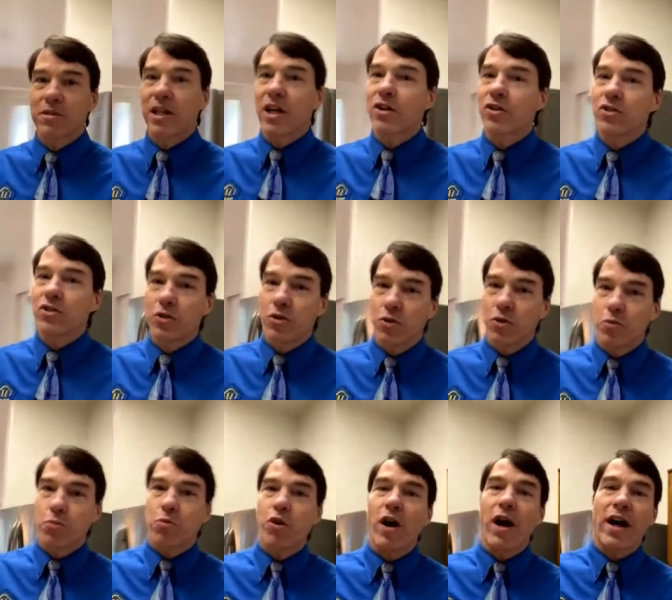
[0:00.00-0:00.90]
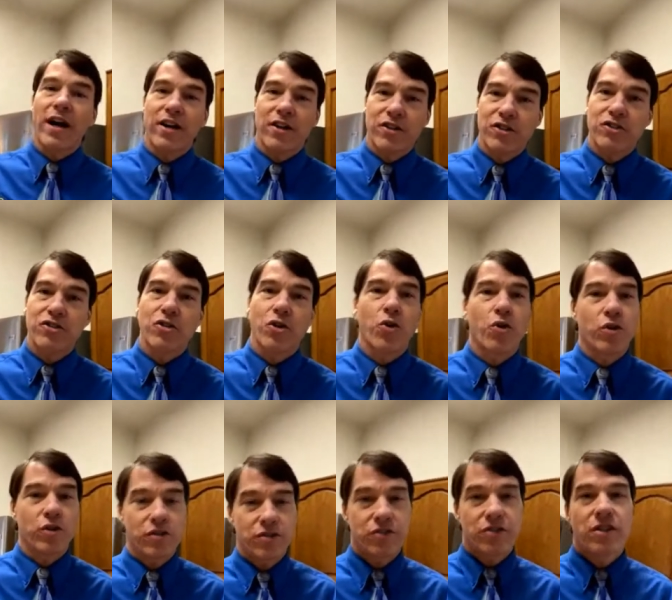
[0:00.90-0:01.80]
down to prior
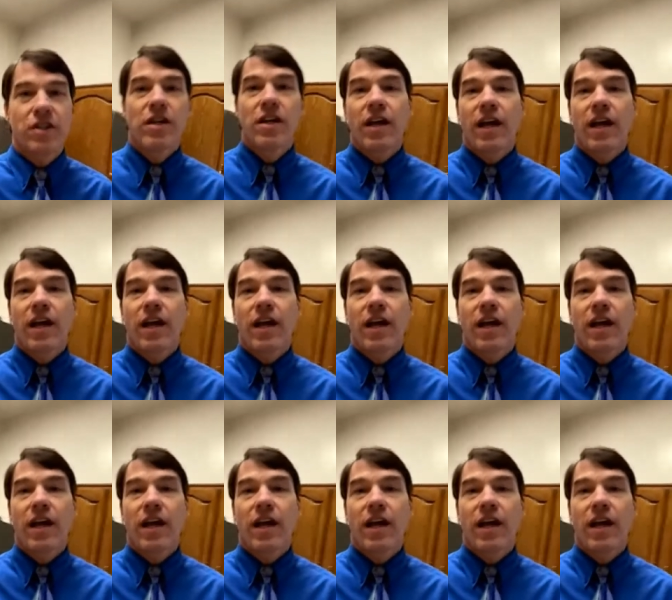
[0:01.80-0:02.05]
solds.